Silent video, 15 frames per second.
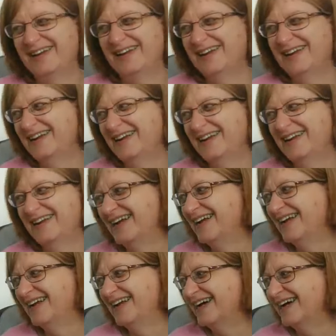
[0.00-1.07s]

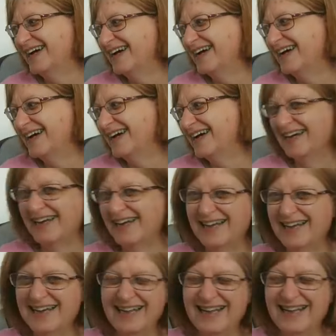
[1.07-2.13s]
(silence)